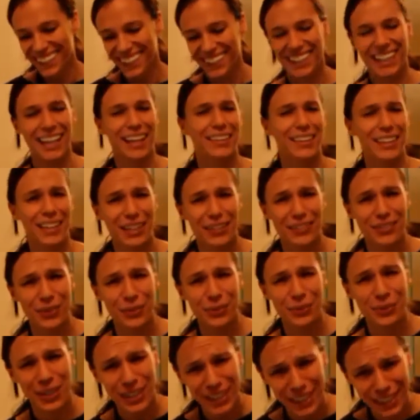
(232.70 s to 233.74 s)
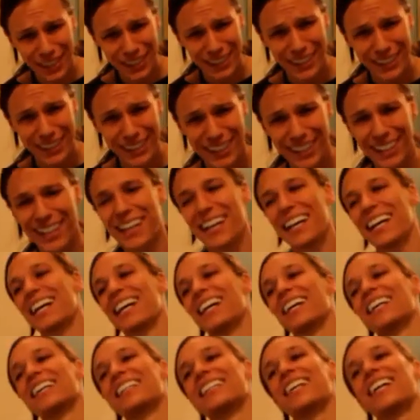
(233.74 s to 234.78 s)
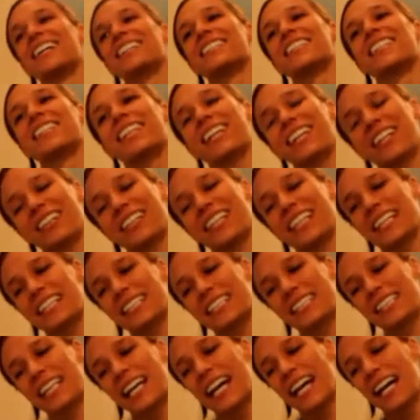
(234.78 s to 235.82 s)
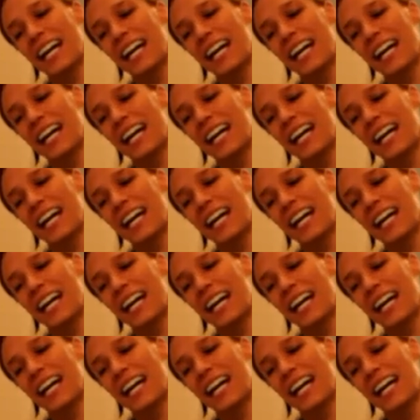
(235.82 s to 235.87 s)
can't think of the word. That's hilarious.